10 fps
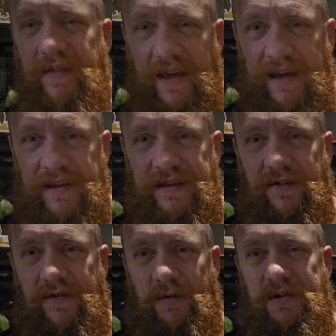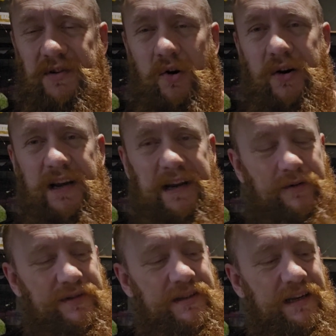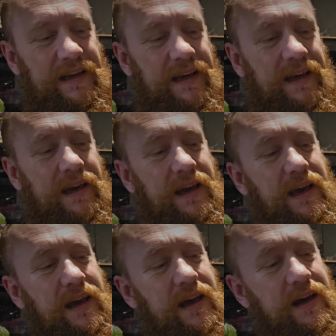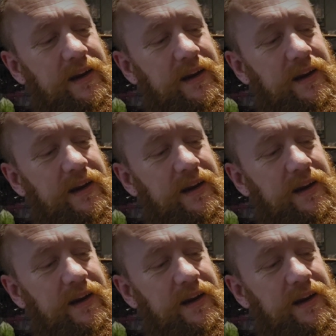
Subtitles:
this from a tiny little sling, and